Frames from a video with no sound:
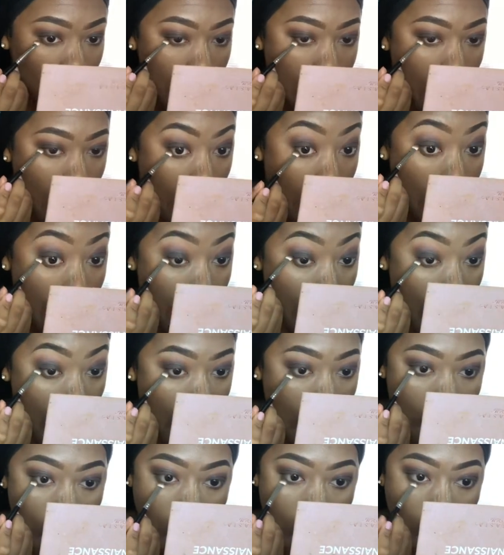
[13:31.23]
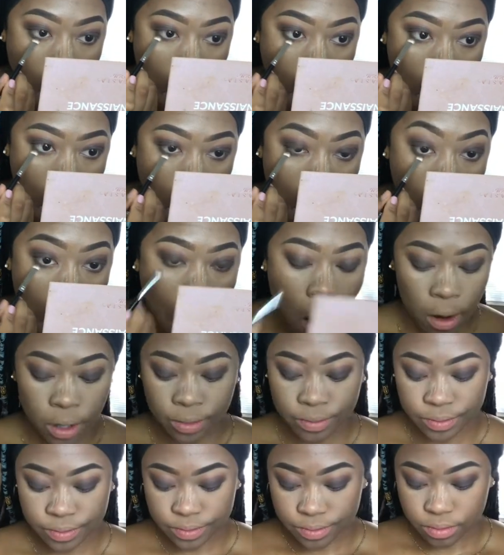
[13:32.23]
you can see a little bit of
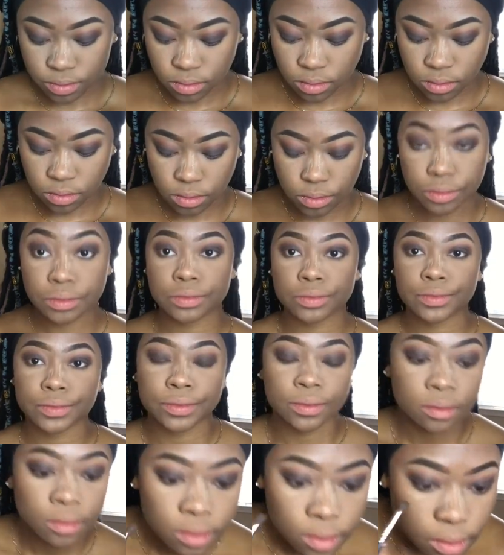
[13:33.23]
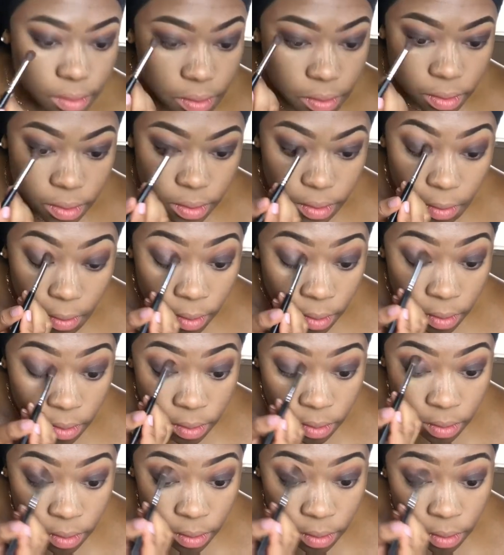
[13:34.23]
progress. Now I'm just
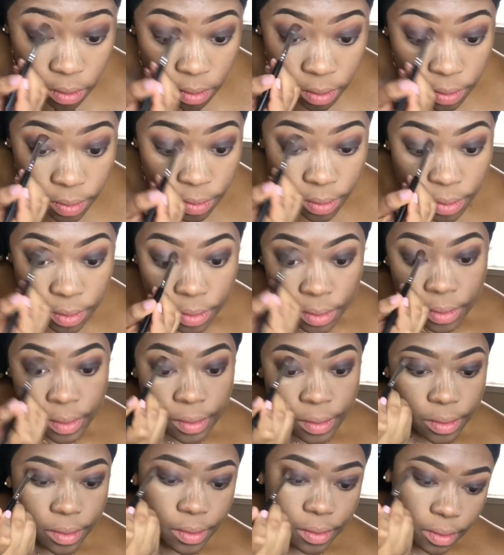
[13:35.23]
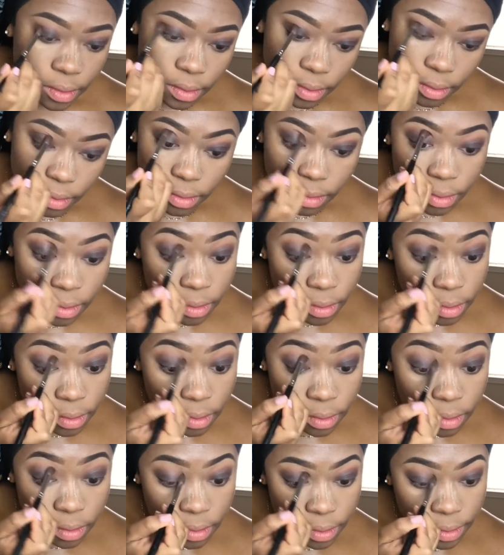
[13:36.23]
blending everything out
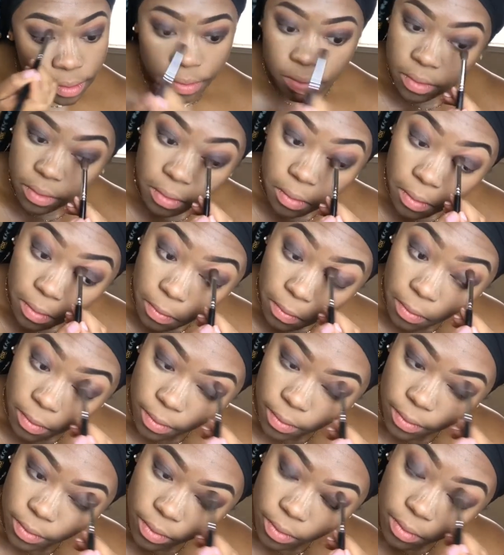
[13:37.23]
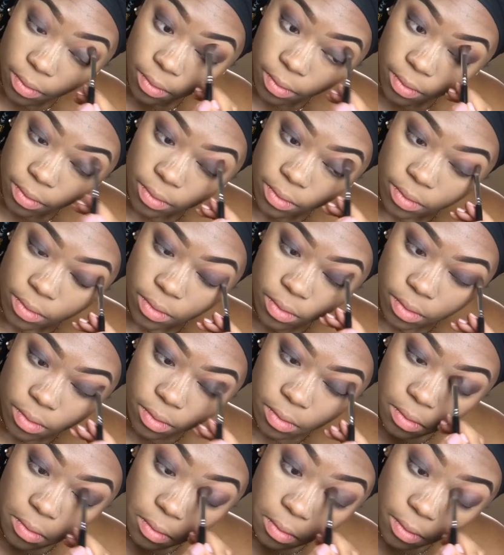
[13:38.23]
using that blending brush that I was using at
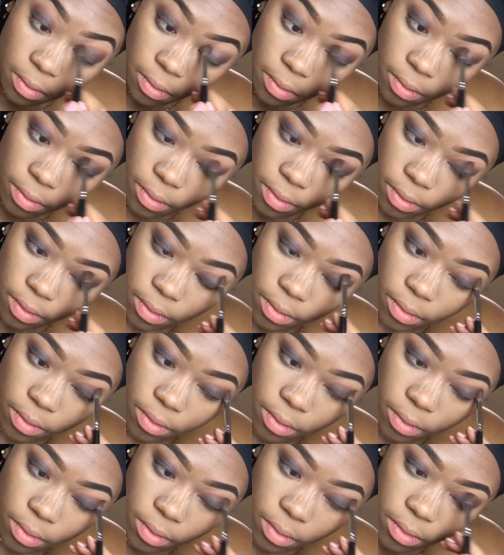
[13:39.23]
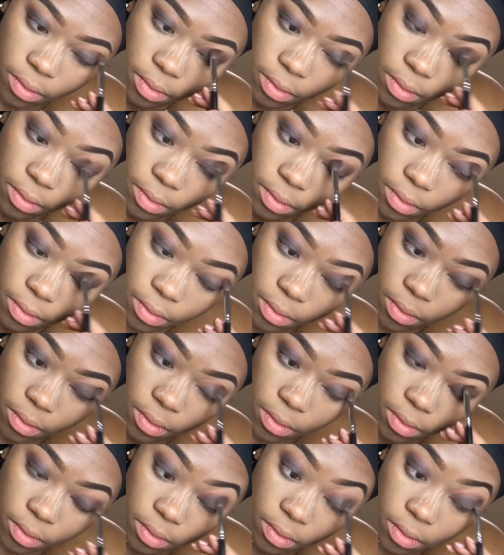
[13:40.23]
first with Morphe brushes.
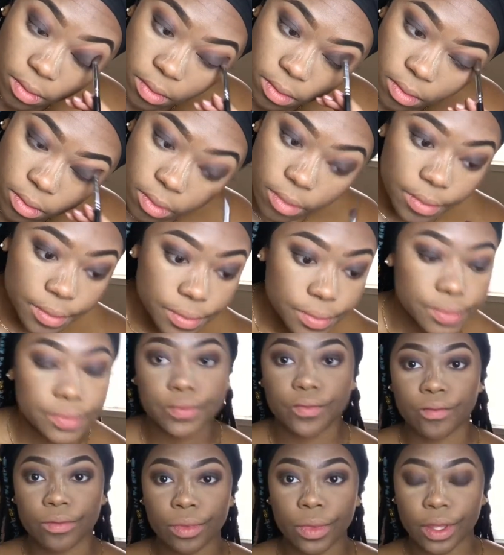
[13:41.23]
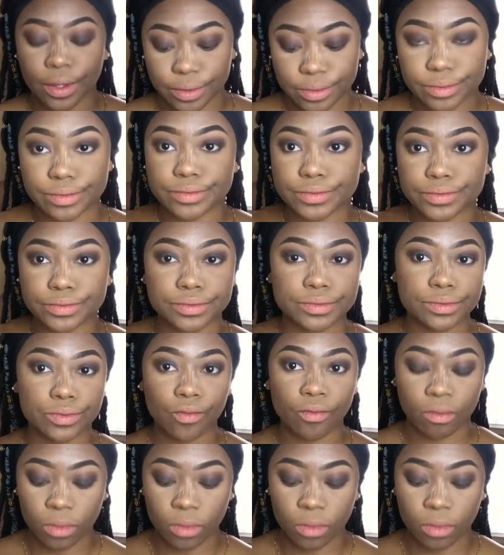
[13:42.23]
I'm just taking that brush and just kind of